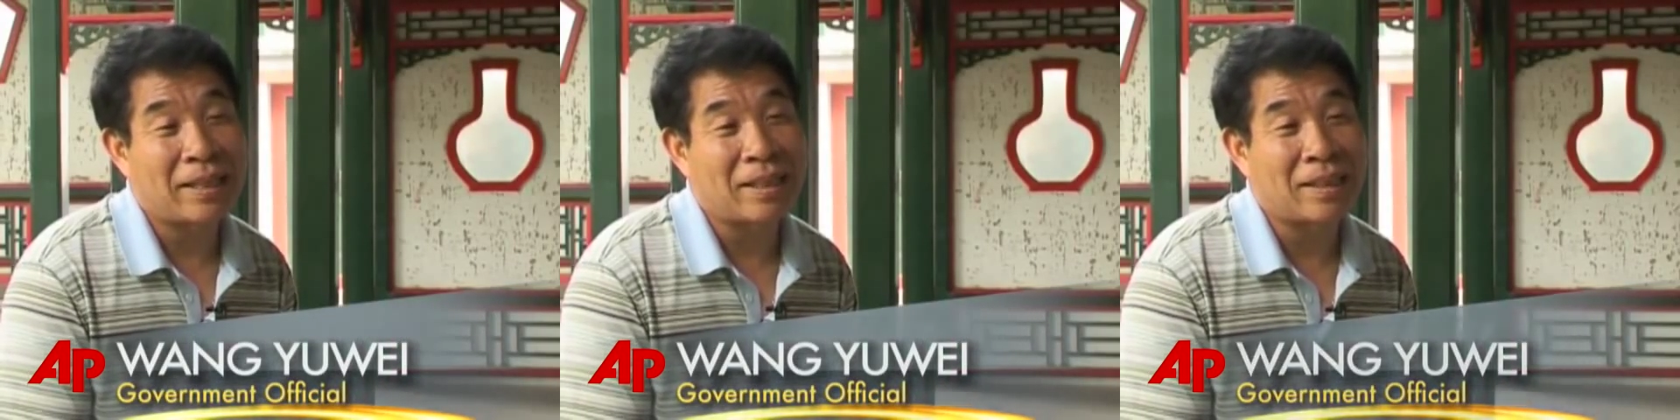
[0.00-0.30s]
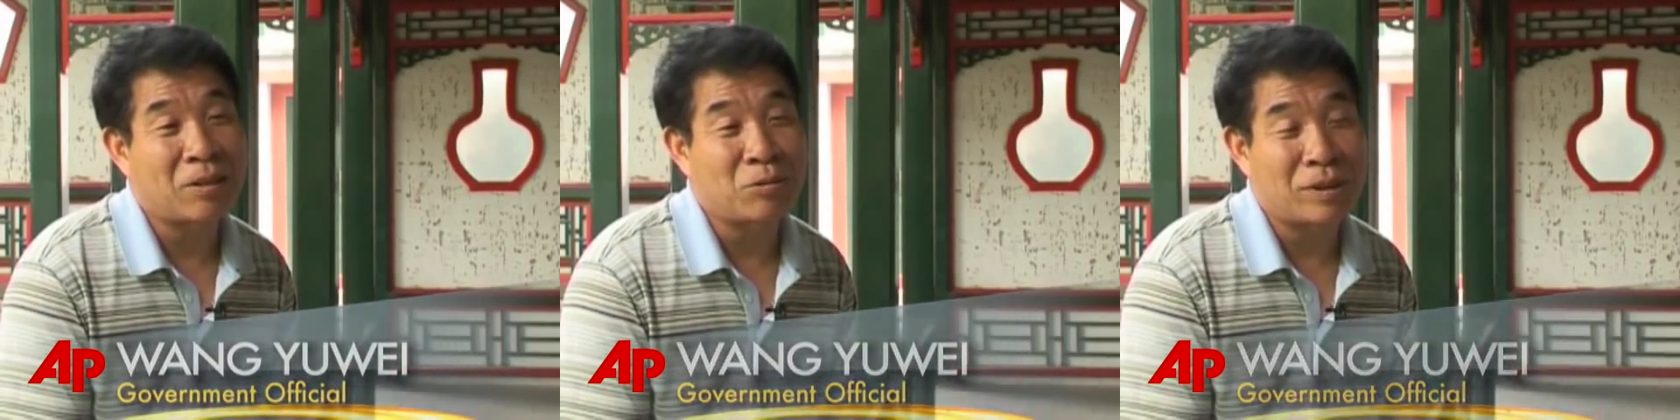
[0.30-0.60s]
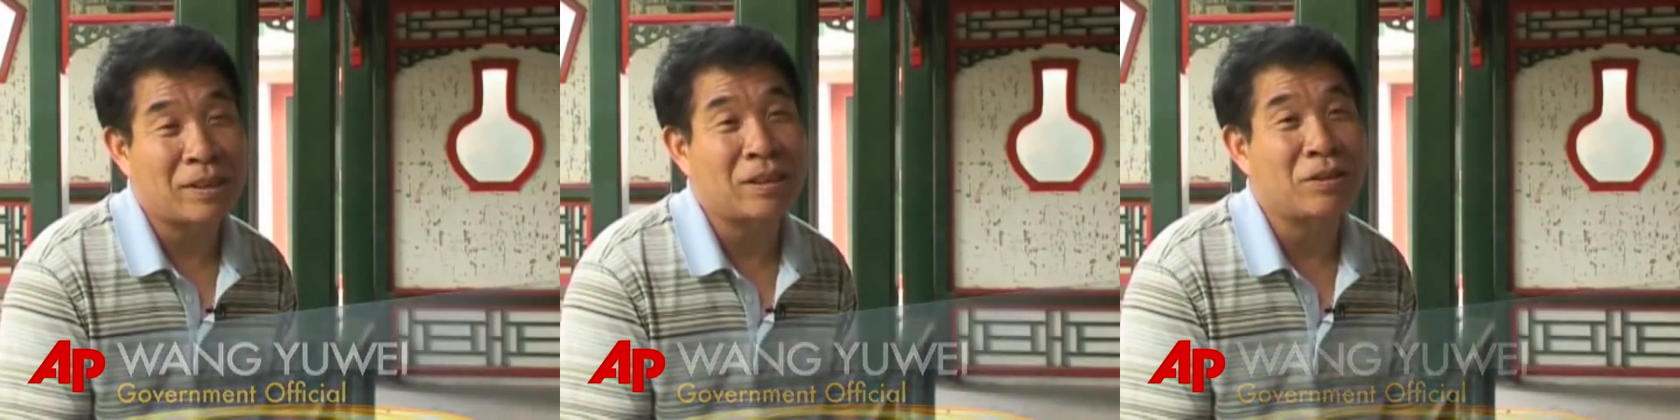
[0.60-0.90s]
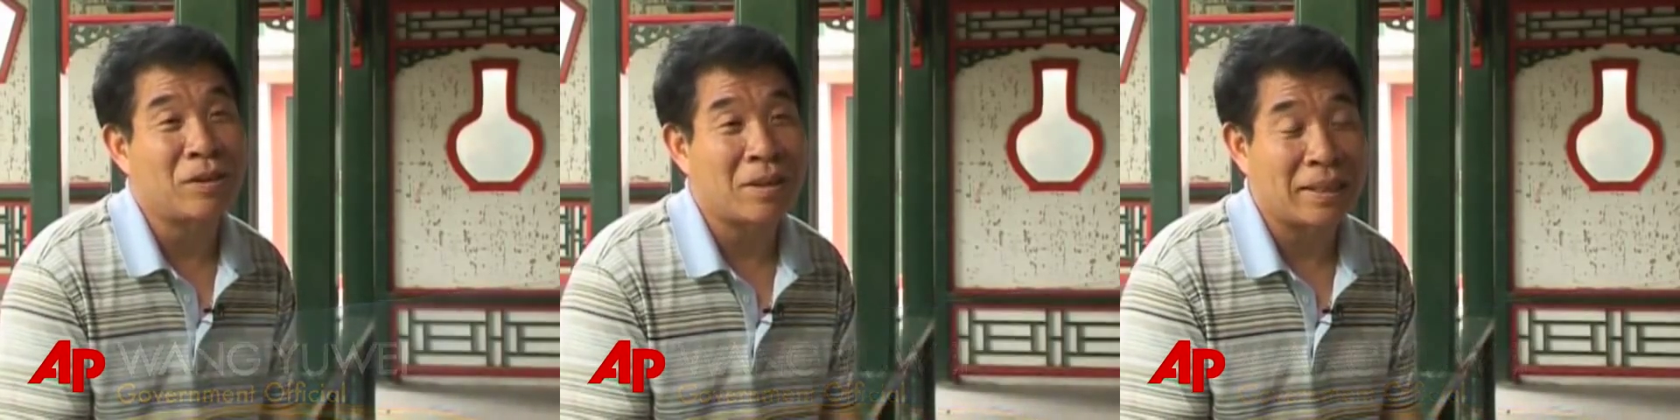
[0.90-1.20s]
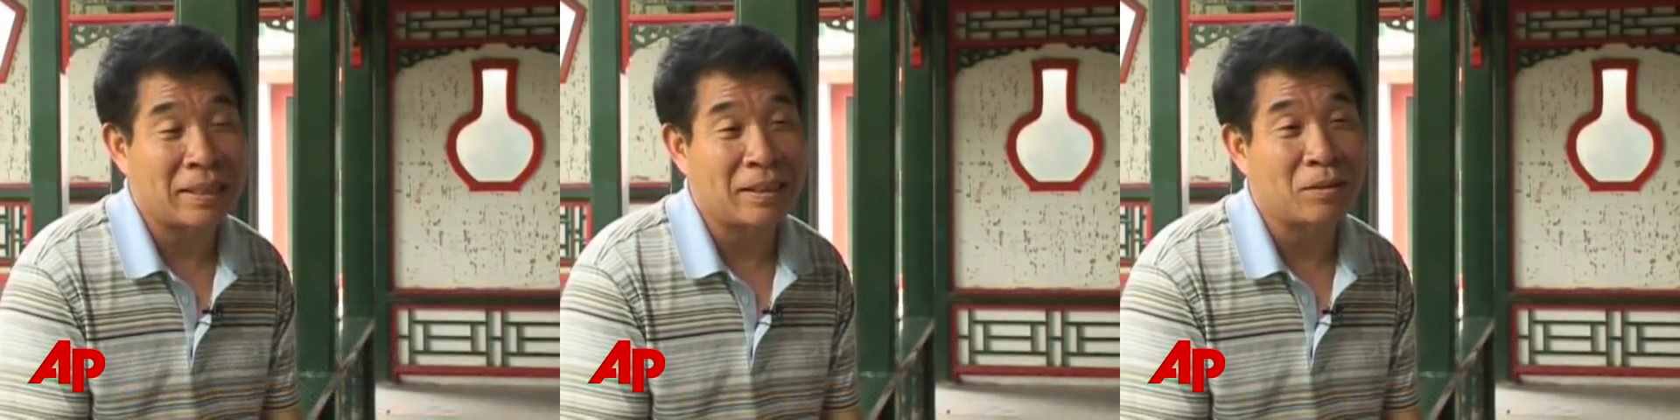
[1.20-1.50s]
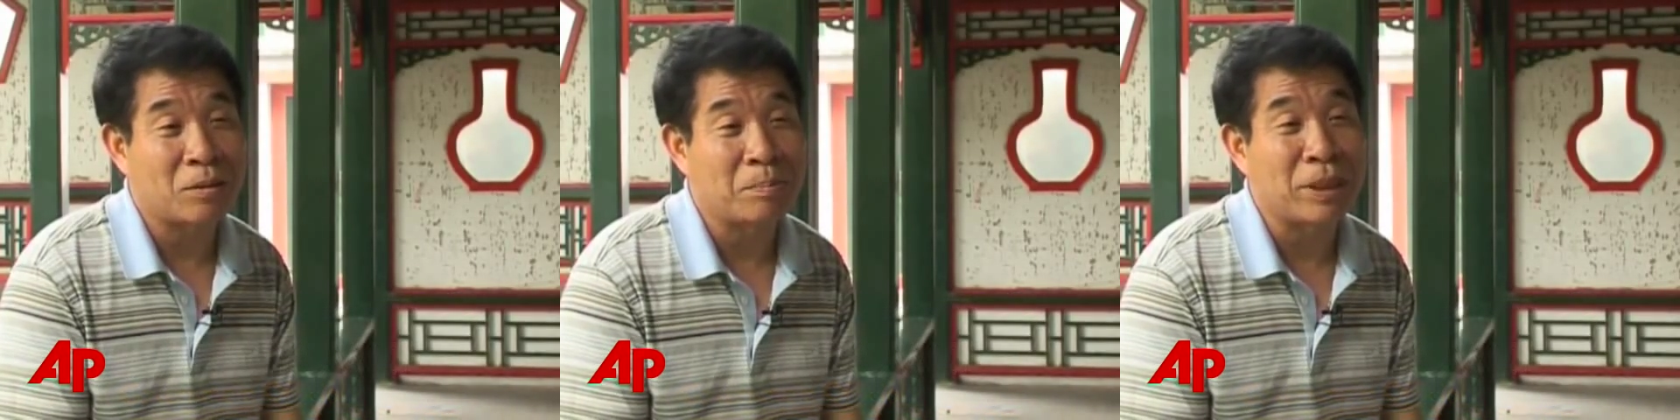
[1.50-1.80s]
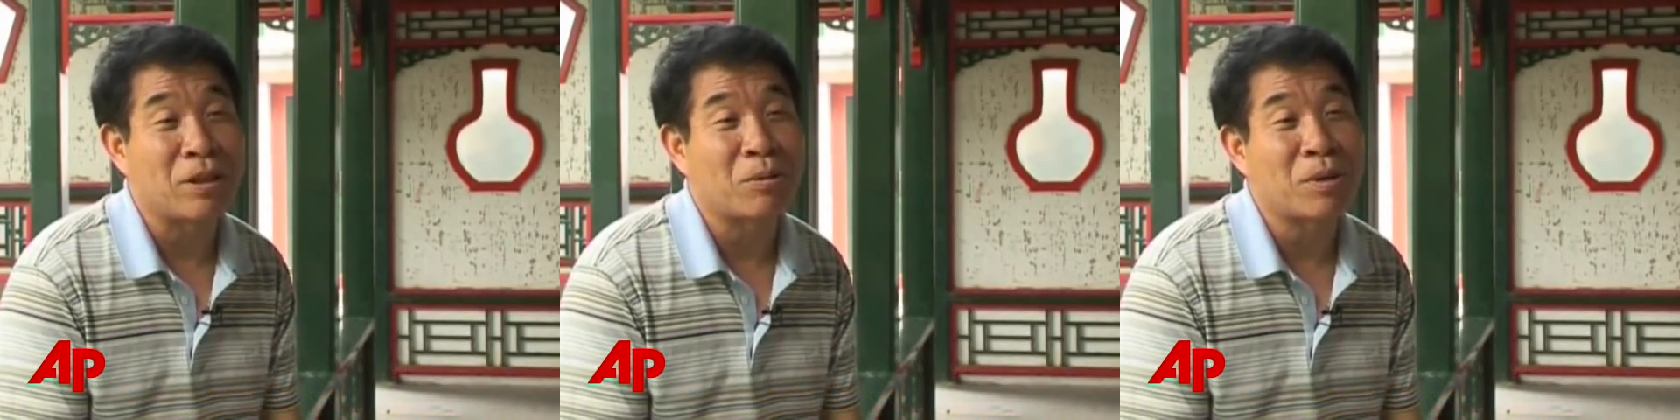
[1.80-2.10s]
Beijing Cultural Heritage
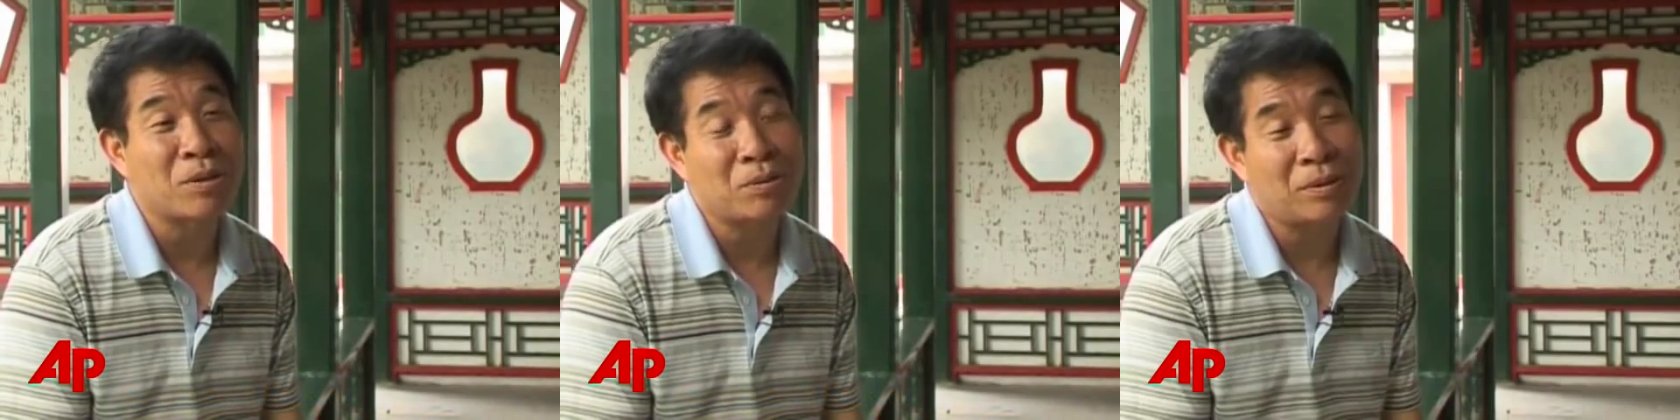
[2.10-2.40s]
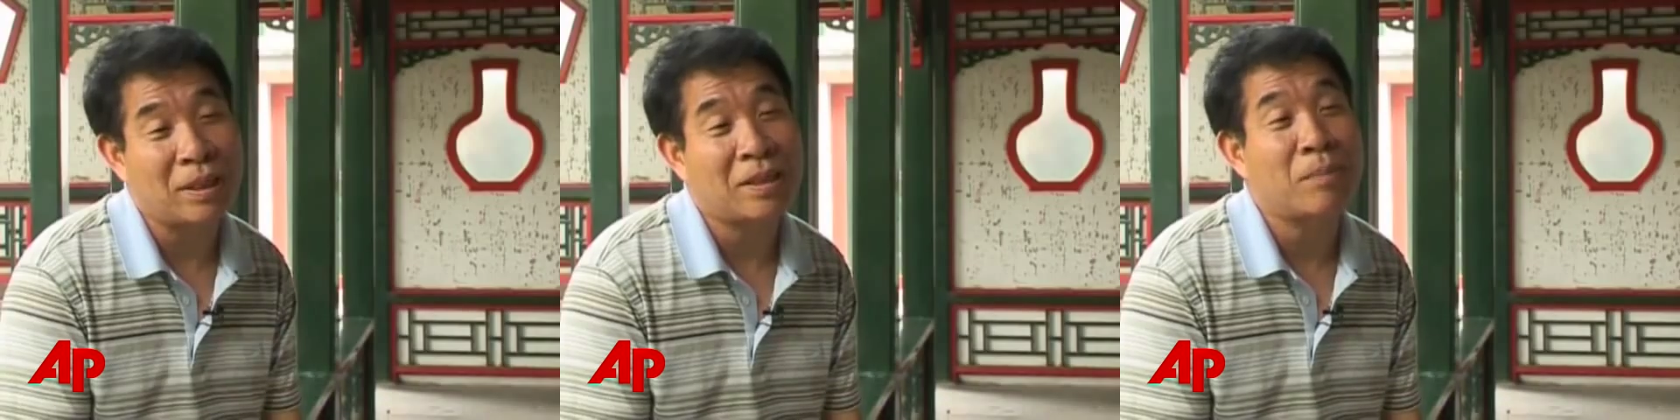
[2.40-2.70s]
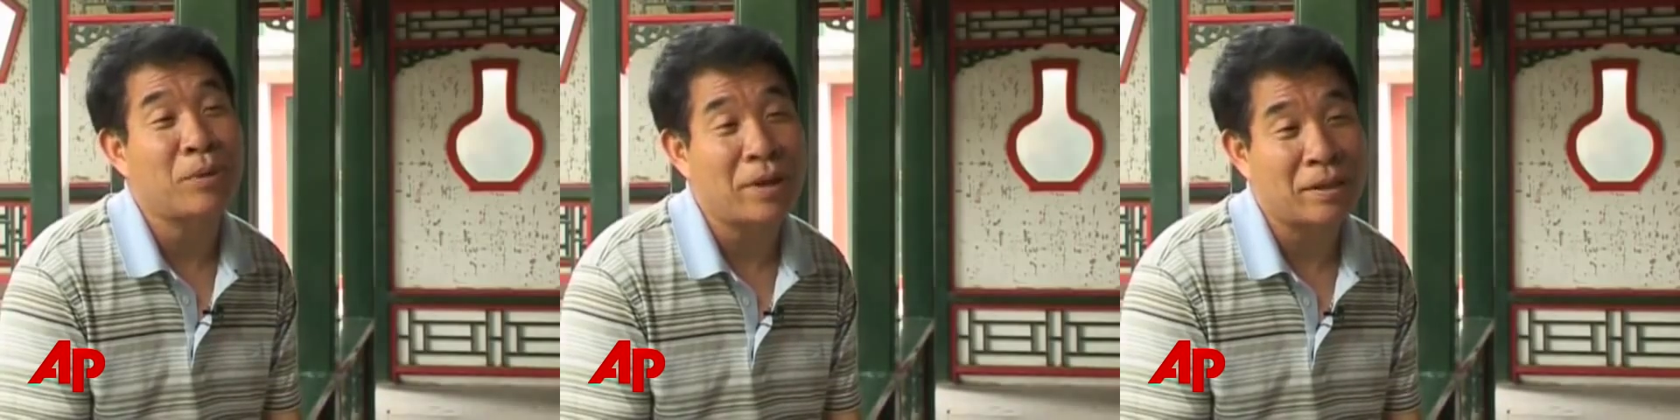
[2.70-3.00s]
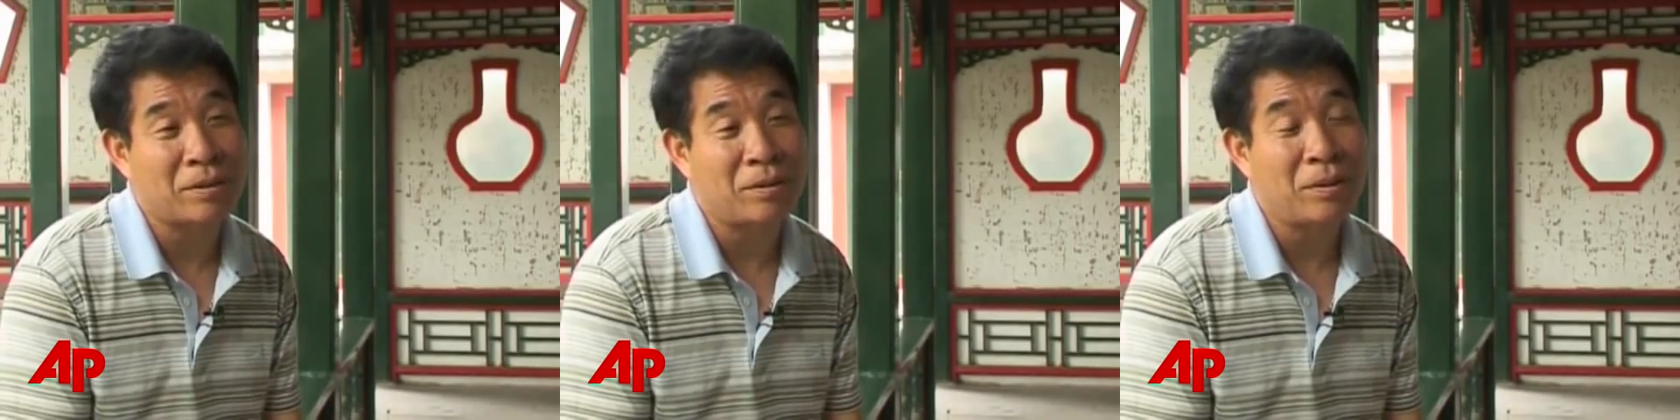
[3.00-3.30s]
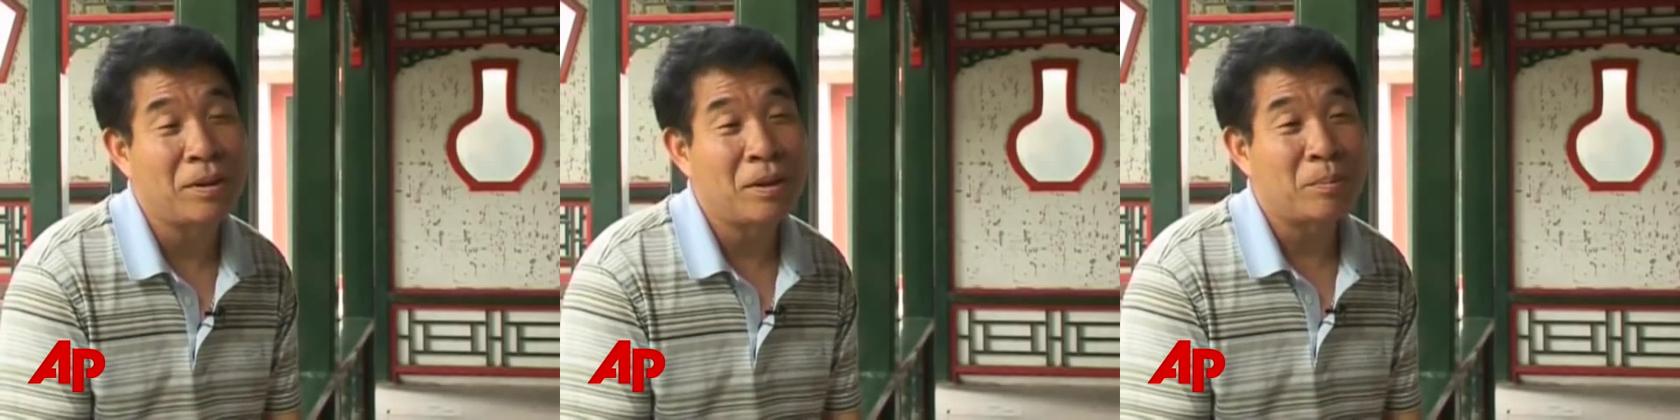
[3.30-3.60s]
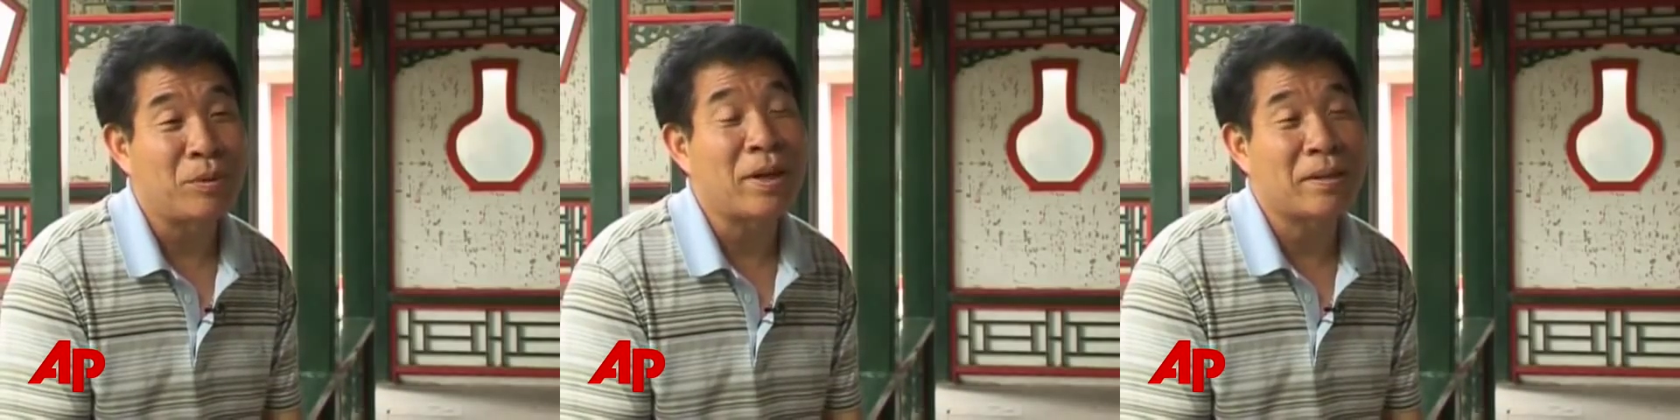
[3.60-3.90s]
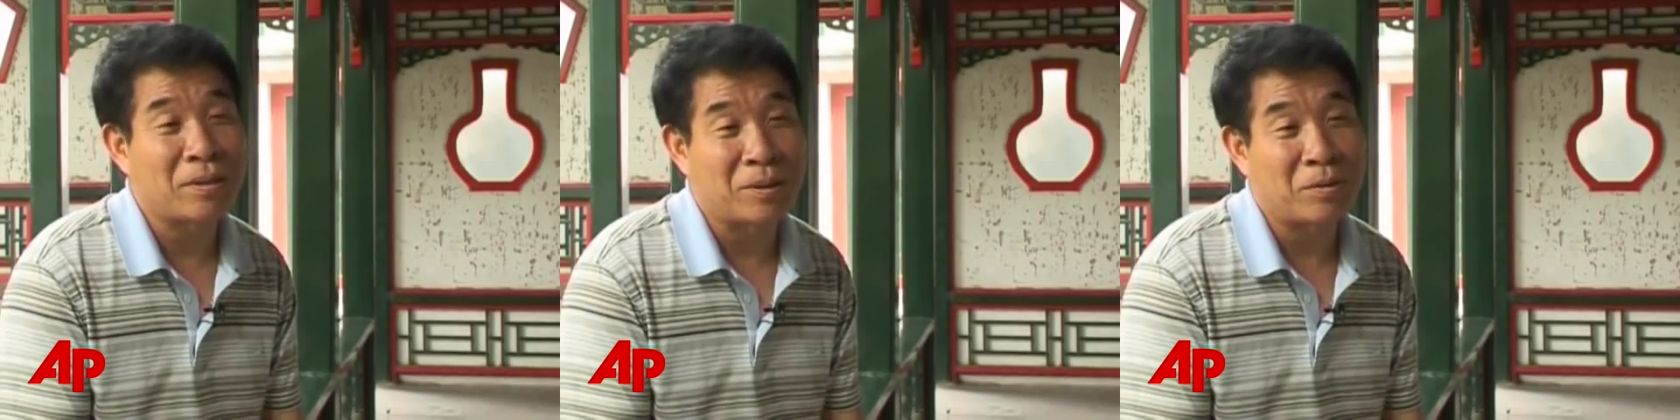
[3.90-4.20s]
Protection Department says the government provides